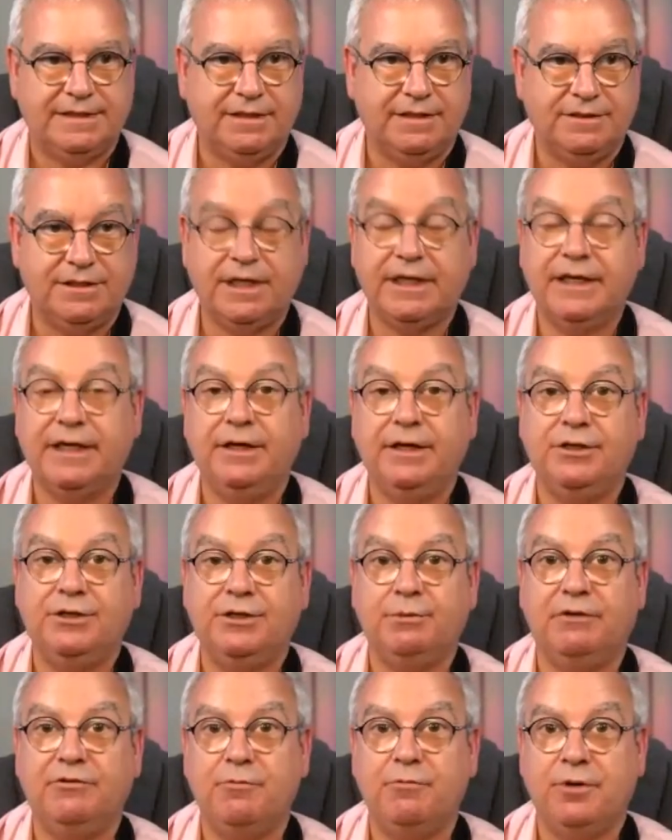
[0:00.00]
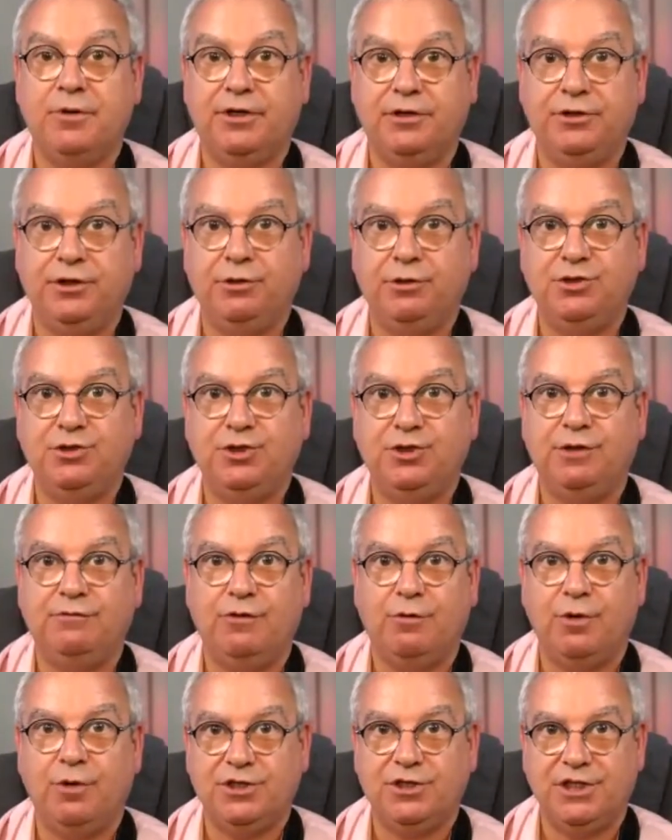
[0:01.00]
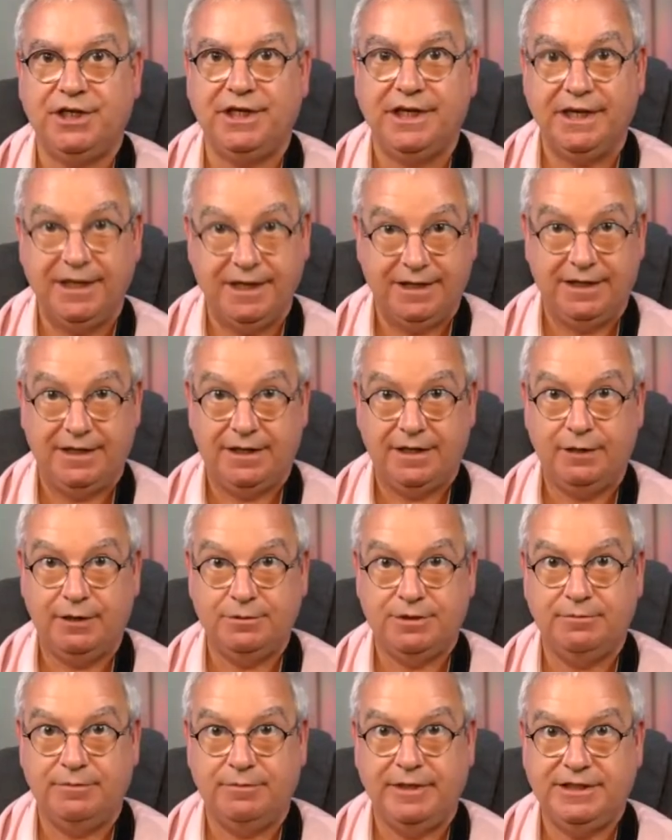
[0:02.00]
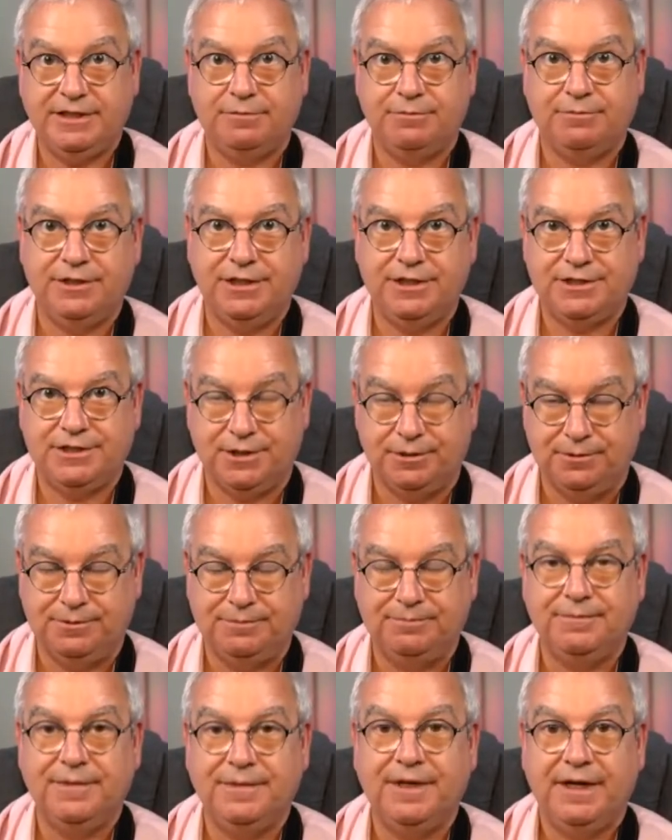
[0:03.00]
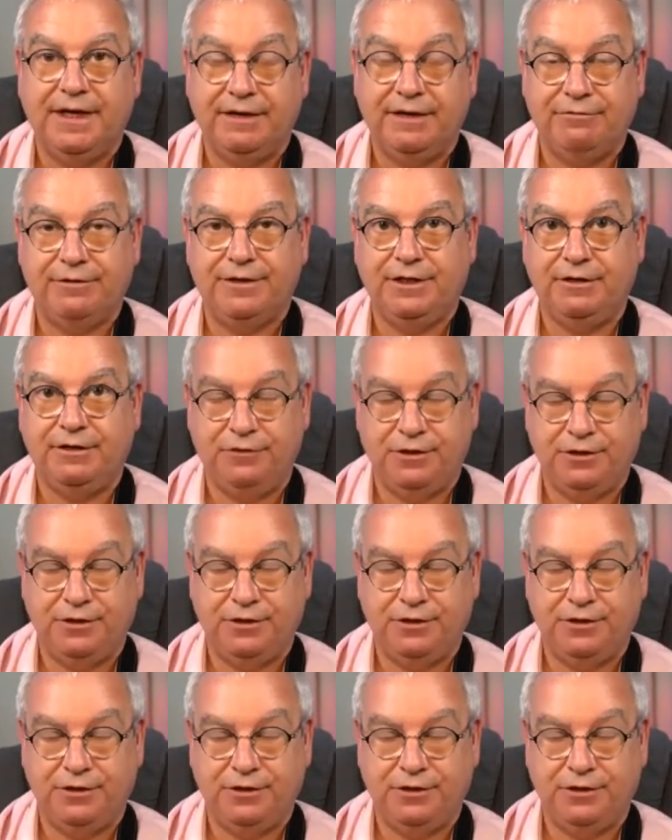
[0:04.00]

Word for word: yeah. thank you to everybody on YouTube for watching. Hope to meet up with you soon. If, if, right.